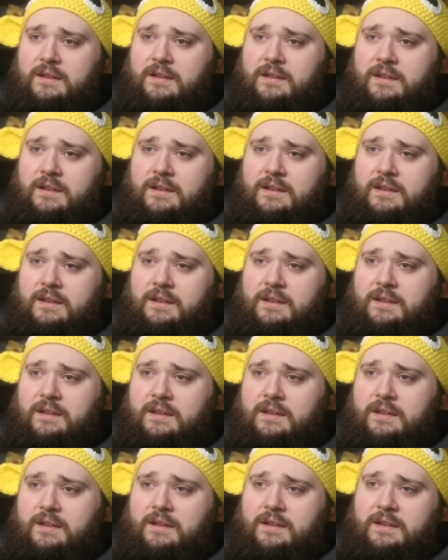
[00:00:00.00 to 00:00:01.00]

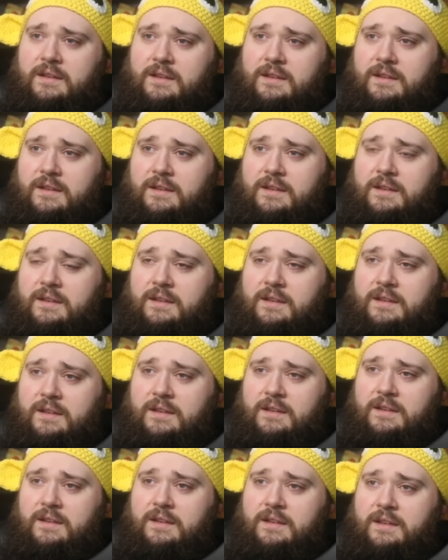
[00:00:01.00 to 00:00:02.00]

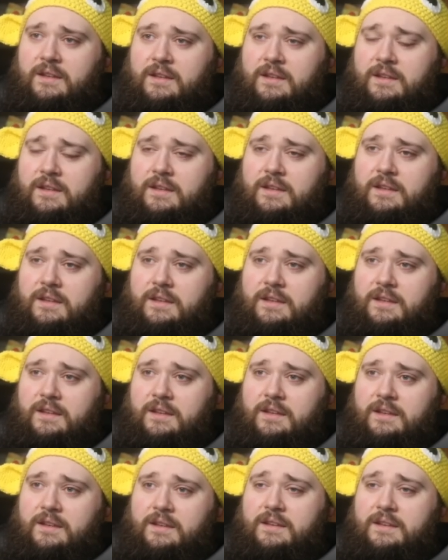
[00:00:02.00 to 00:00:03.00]
[no speech]